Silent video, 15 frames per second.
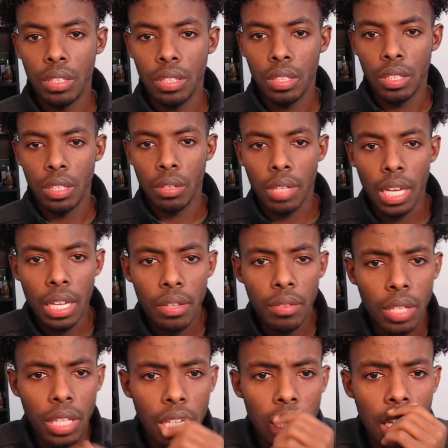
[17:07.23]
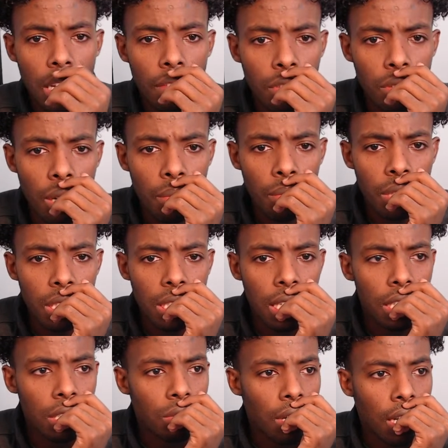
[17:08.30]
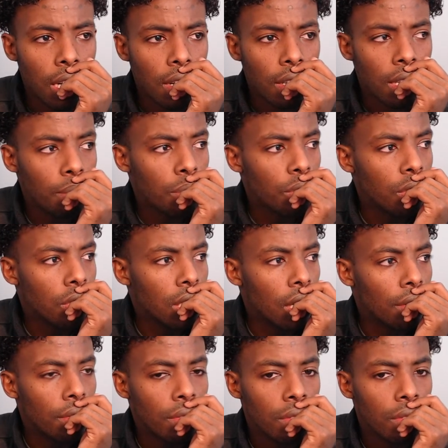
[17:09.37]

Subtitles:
Okay, we're getting that VWAP retest right now, that push down.